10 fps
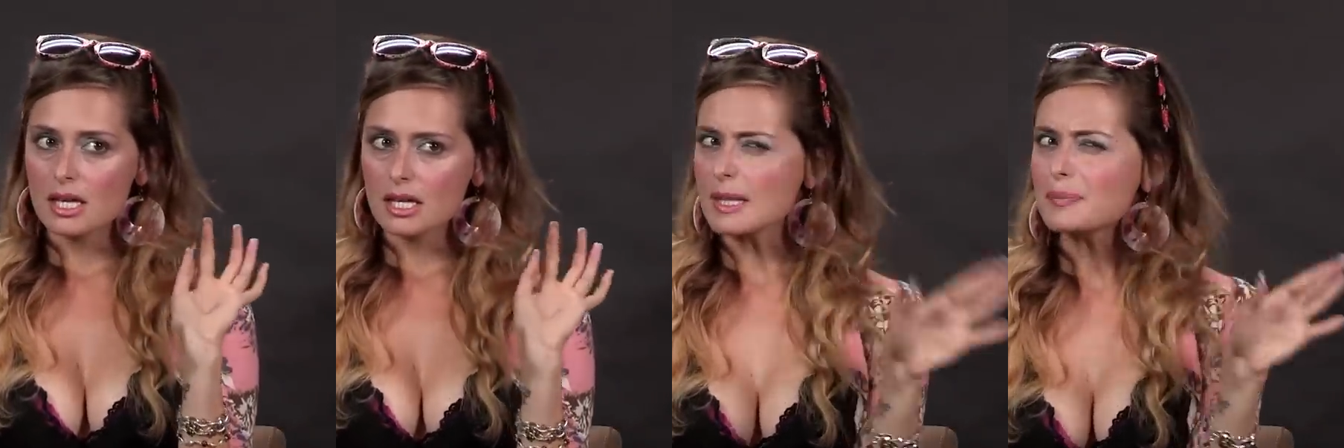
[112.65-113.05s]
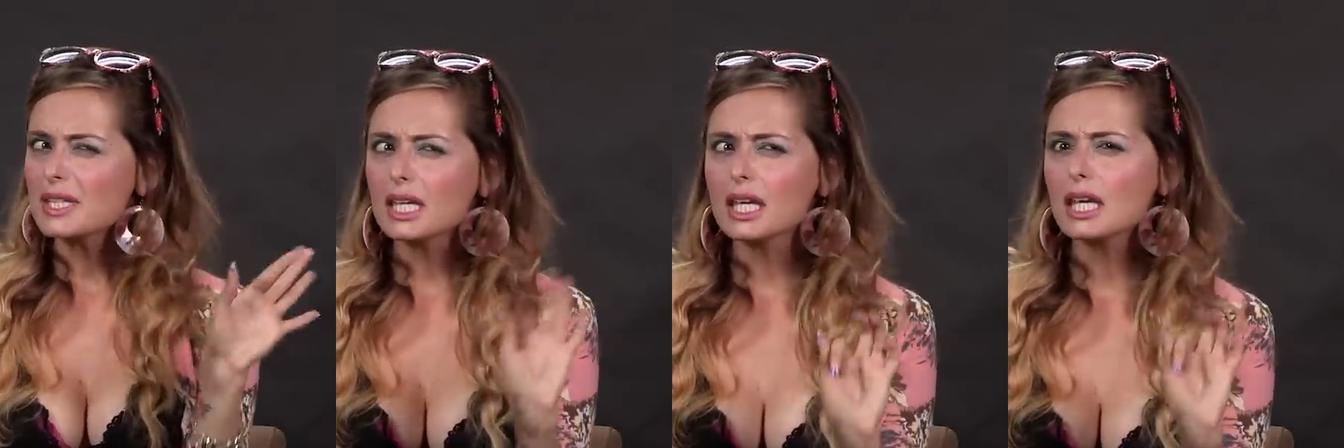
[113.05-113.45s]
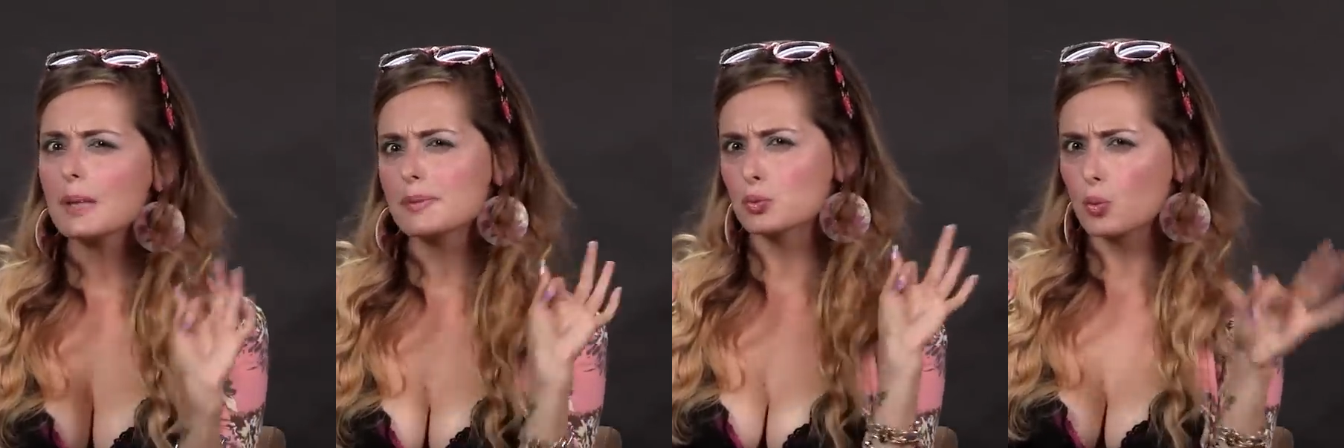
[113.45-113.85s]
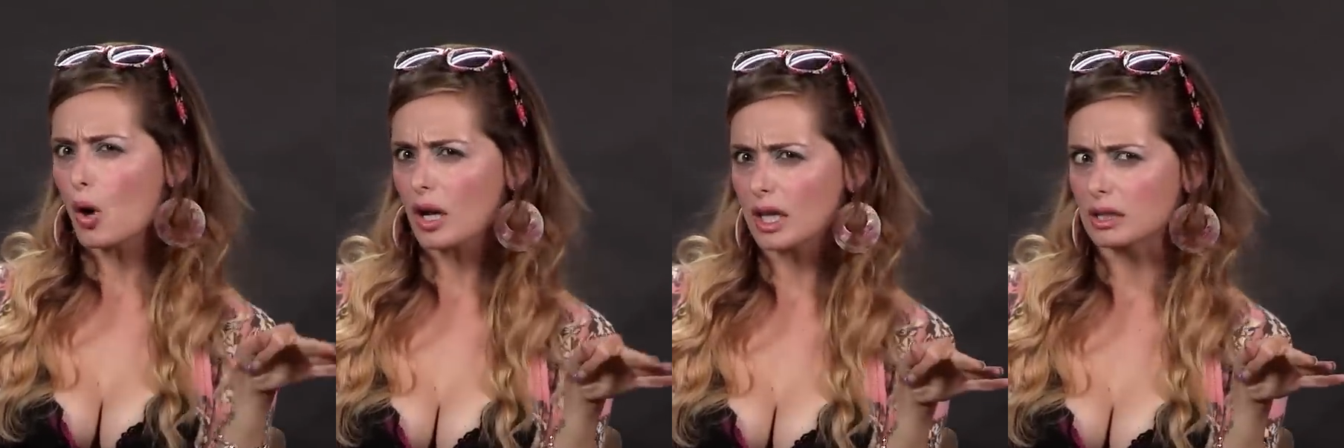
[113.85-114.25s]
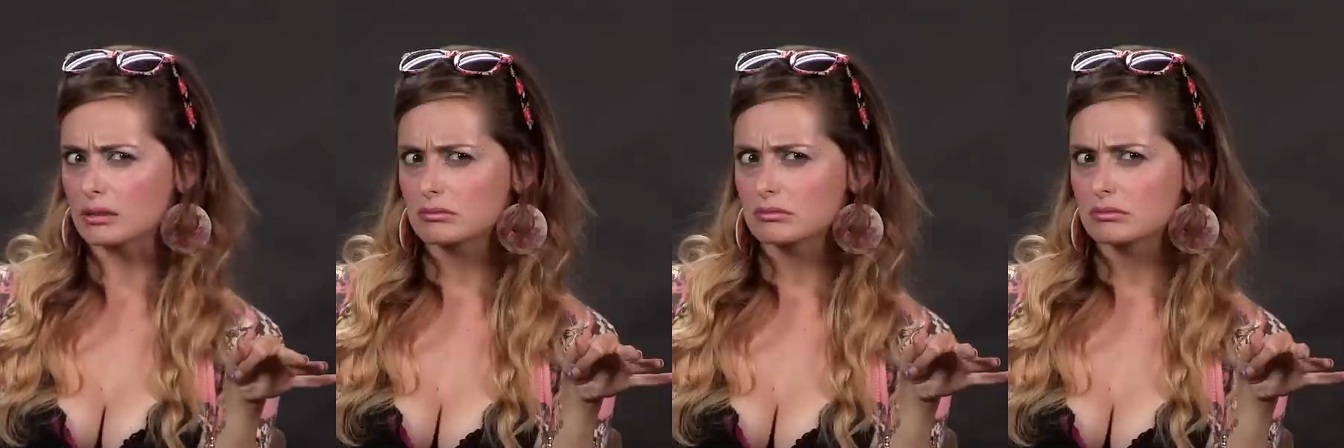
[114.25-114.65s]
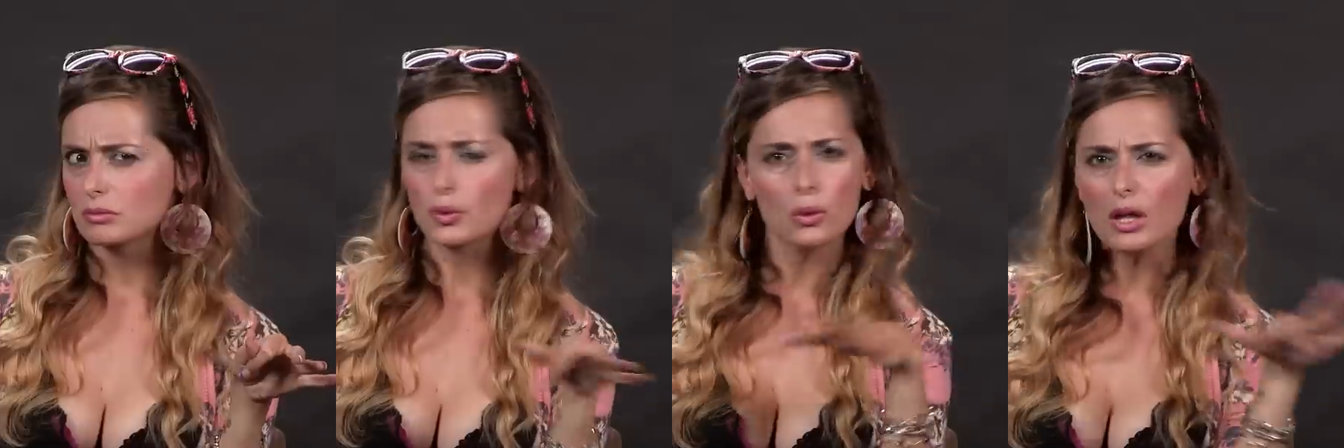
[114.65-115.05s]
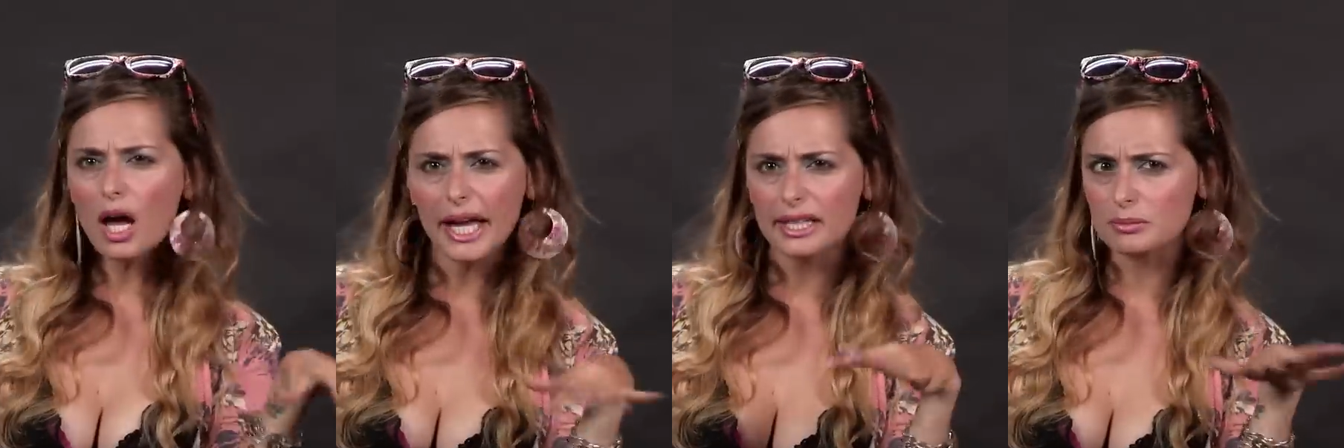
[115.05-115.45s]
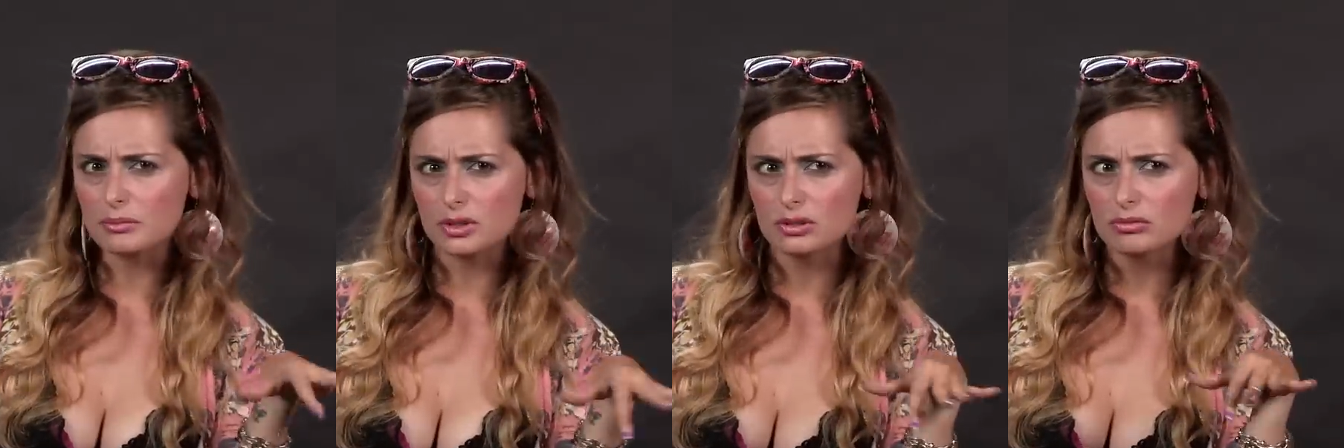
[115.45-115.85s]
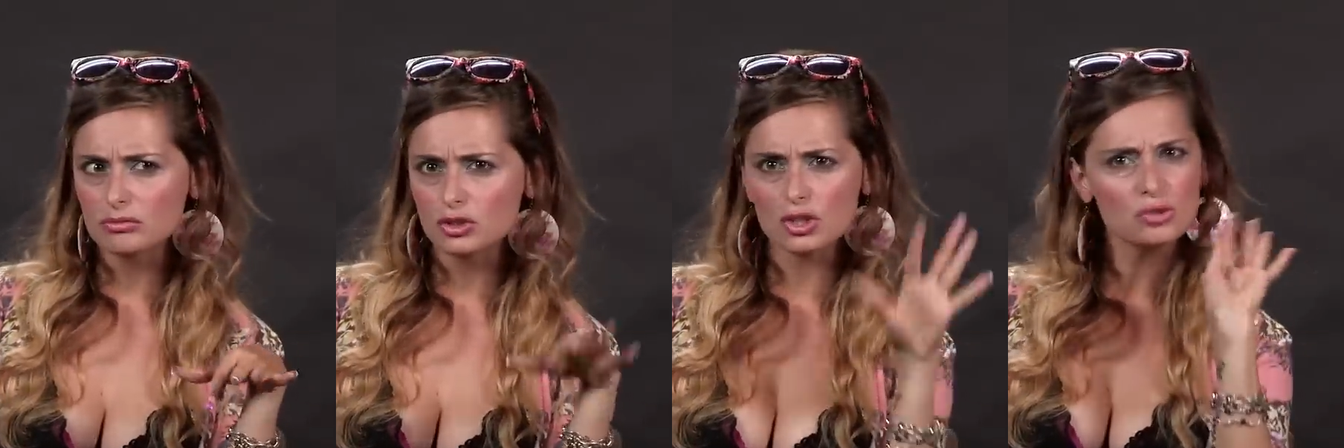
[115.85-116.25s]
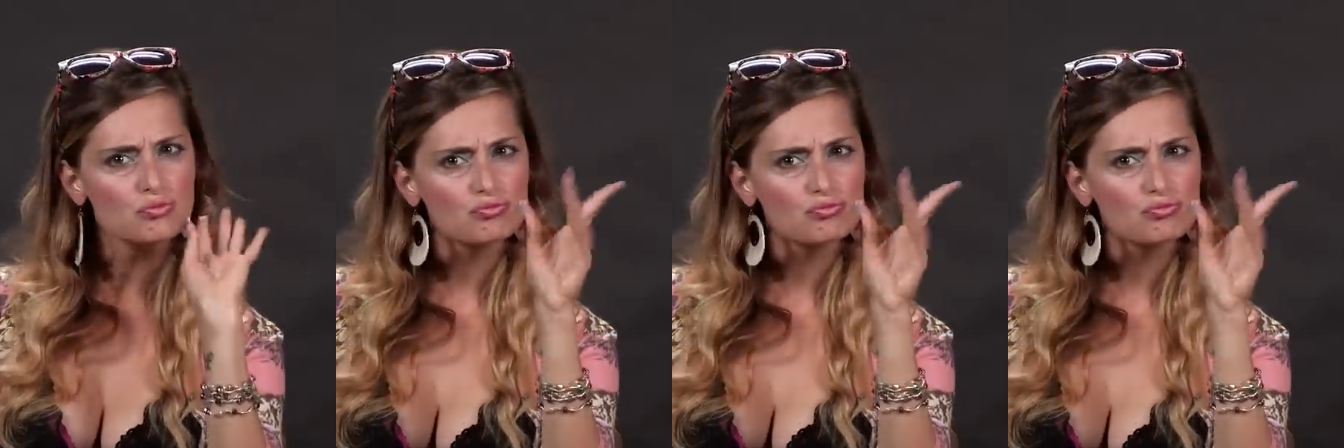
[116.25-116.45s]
except he keeps walking with all our items just